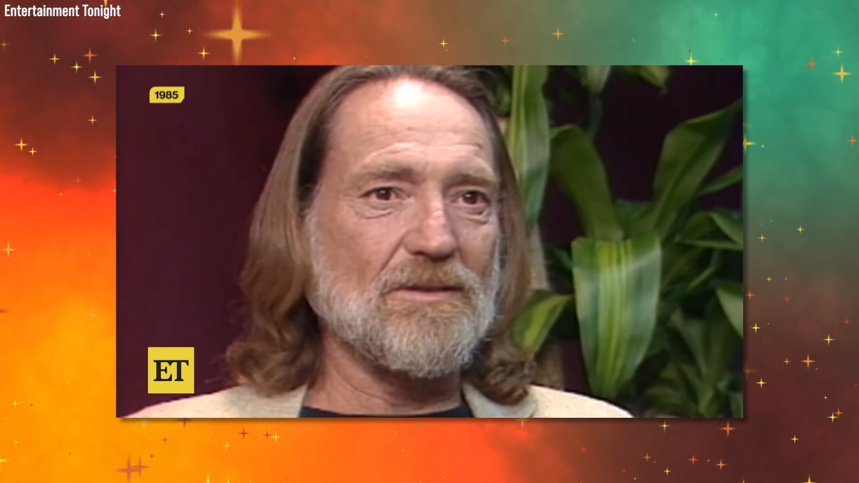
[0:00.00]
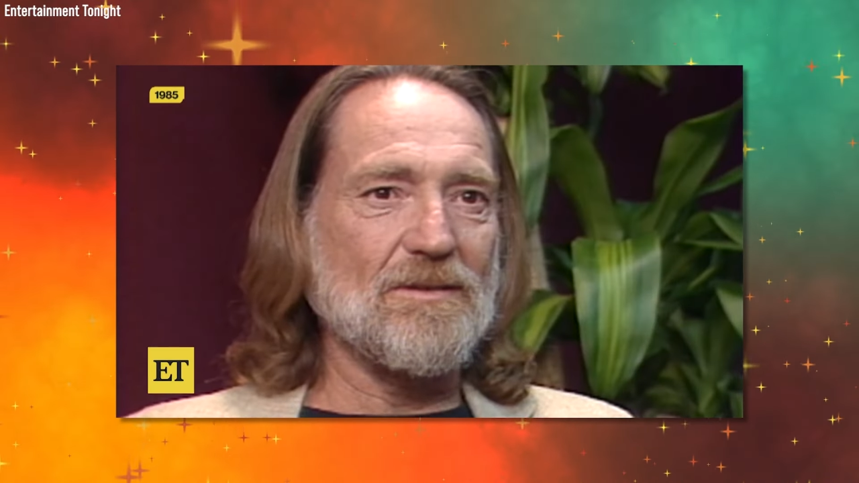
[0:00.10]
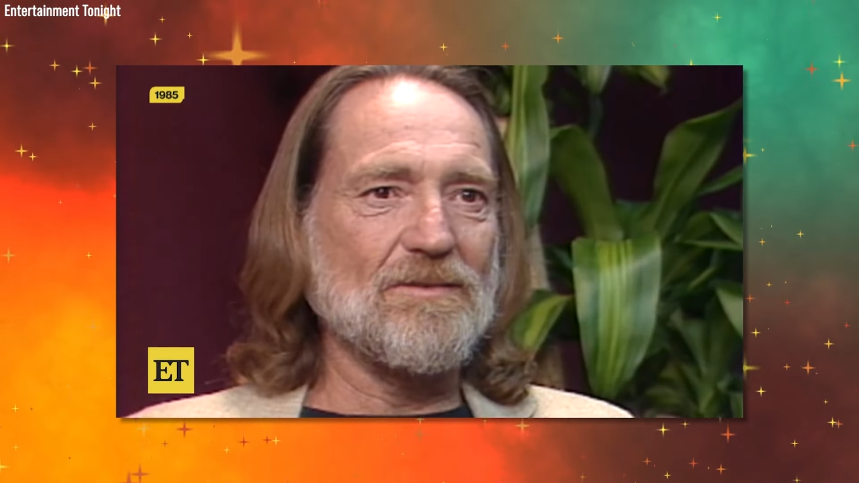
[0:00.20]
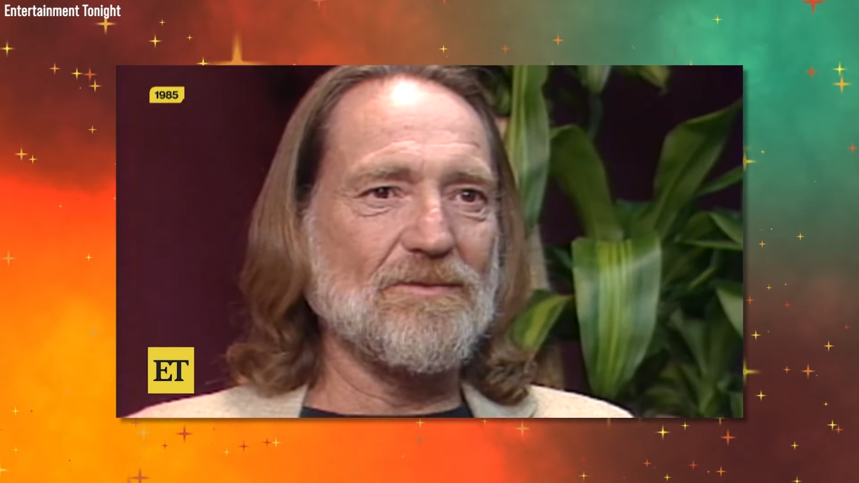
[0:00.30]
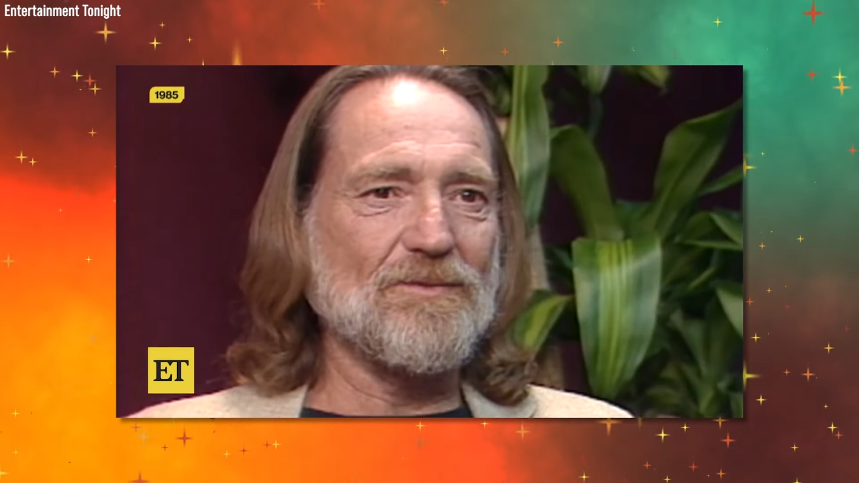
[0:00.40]

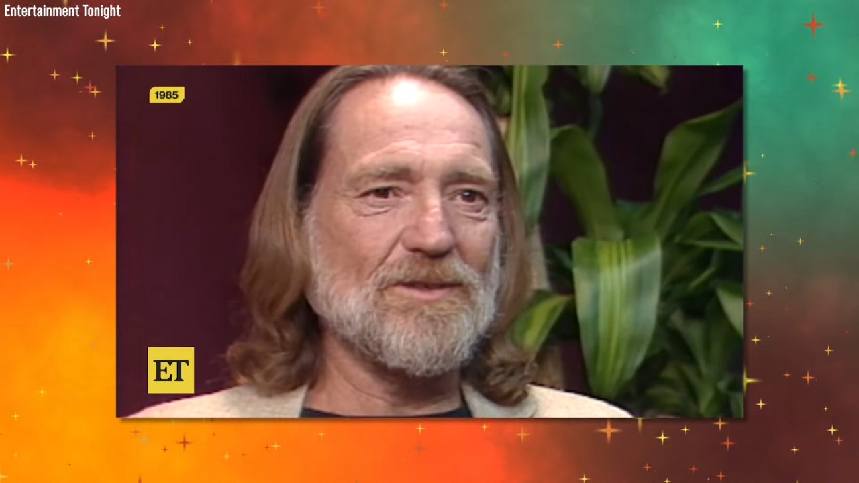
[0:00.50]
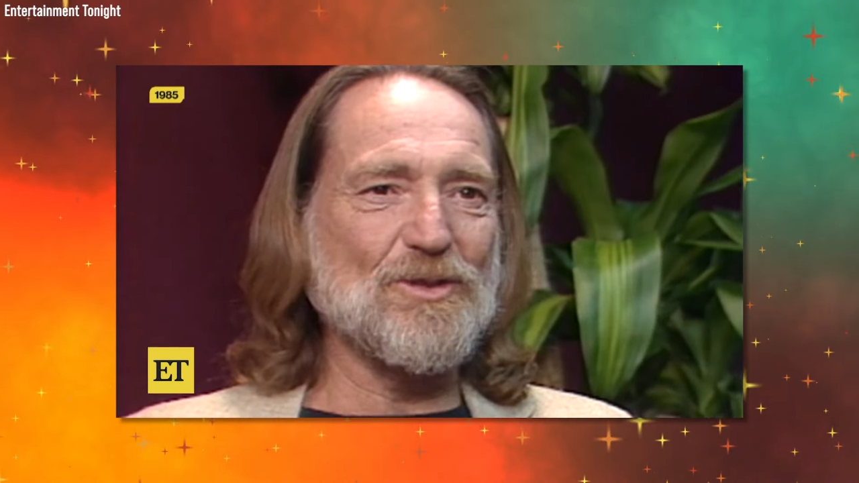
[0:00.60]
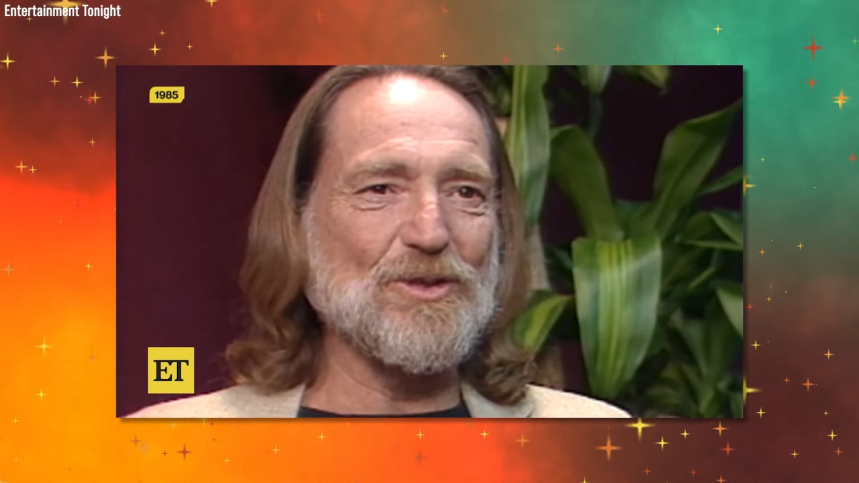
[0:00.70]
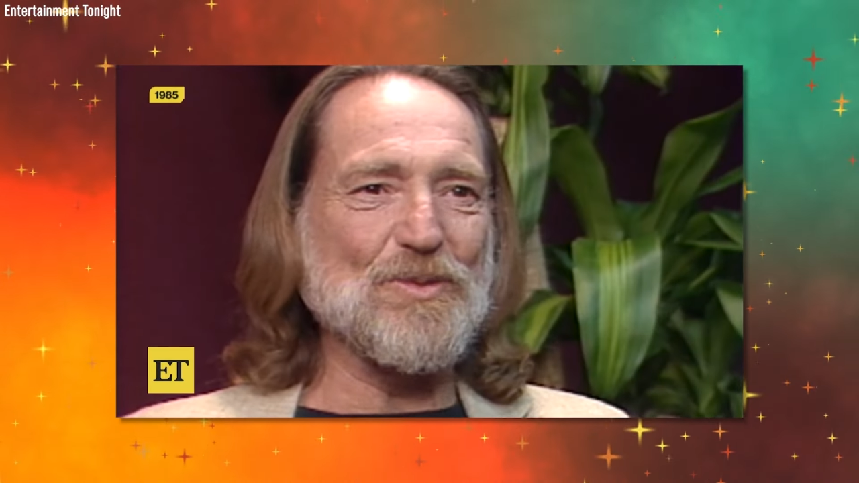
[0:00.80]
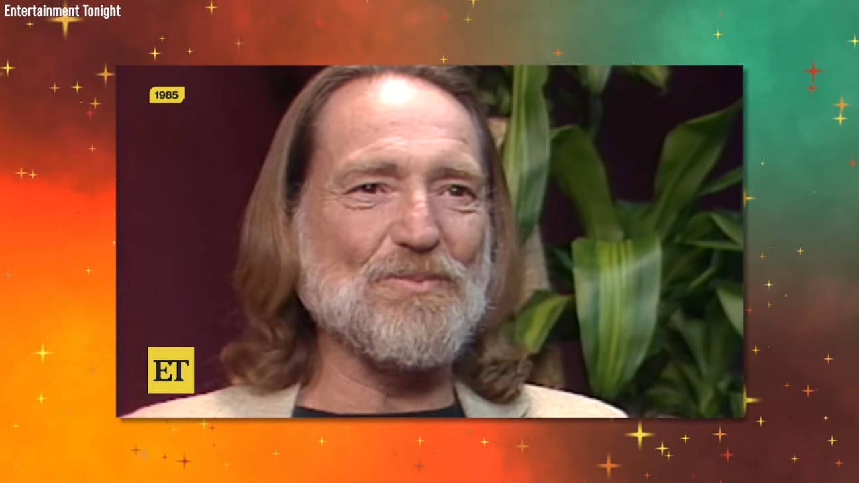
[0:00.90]
and shortly
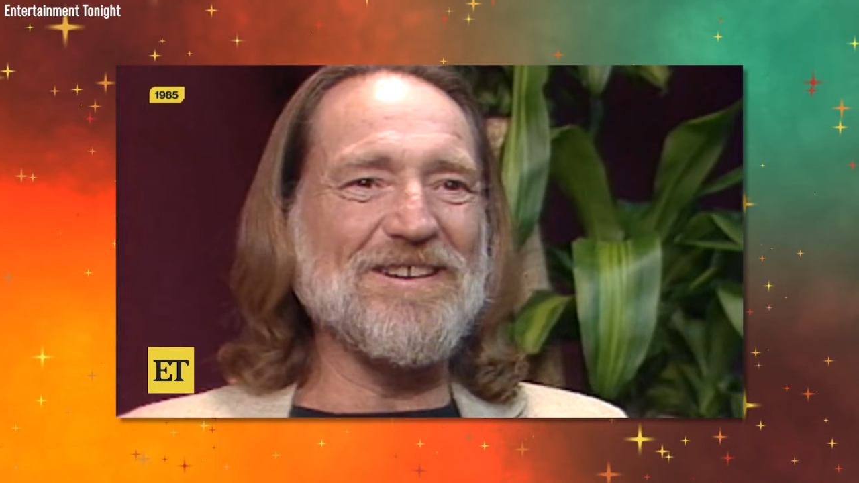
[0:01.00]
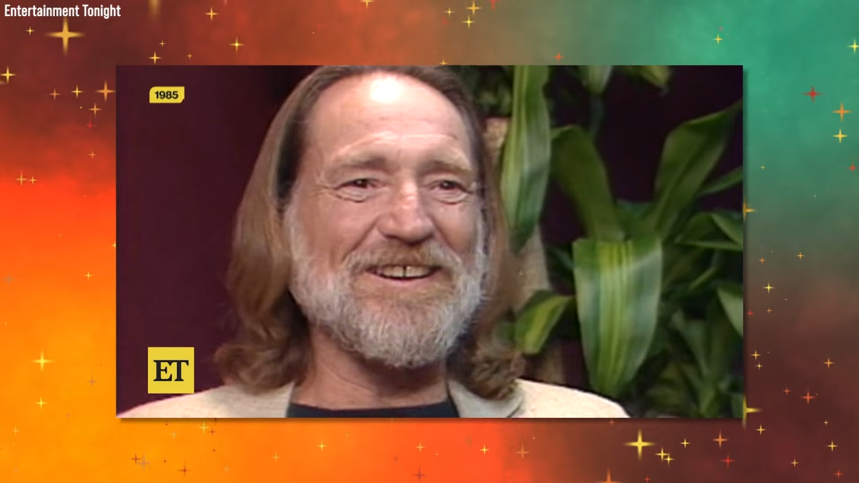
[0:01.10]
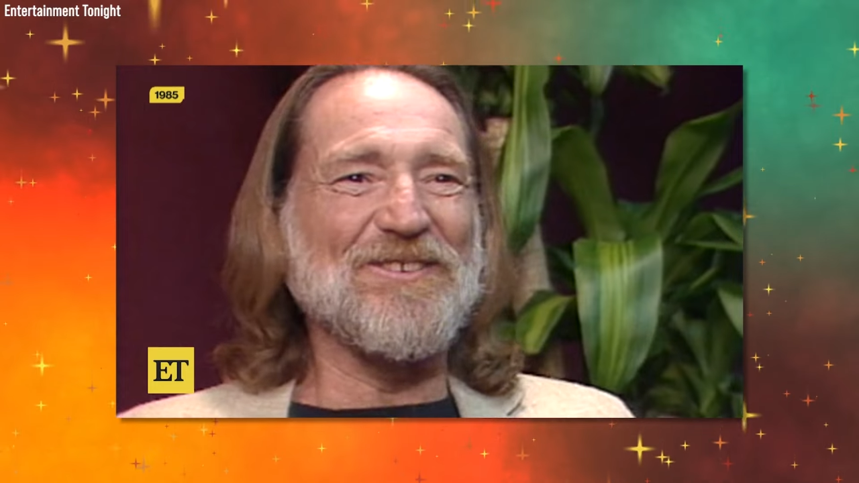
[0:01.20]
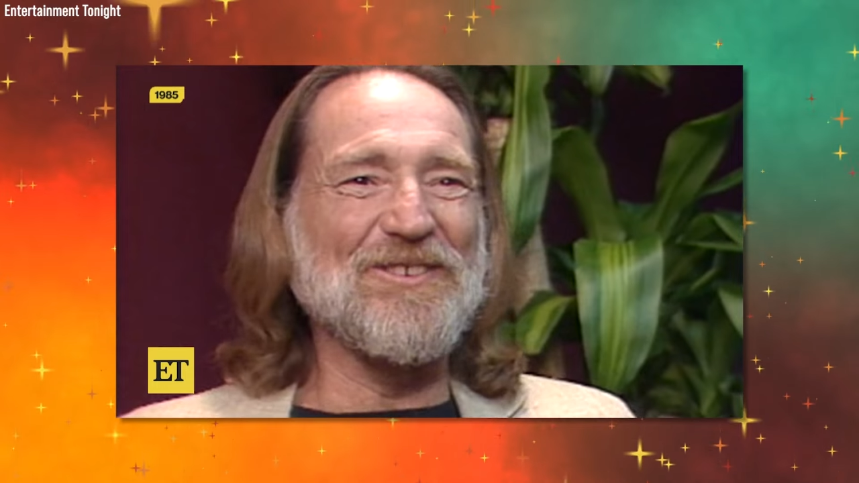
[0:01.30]
afterward,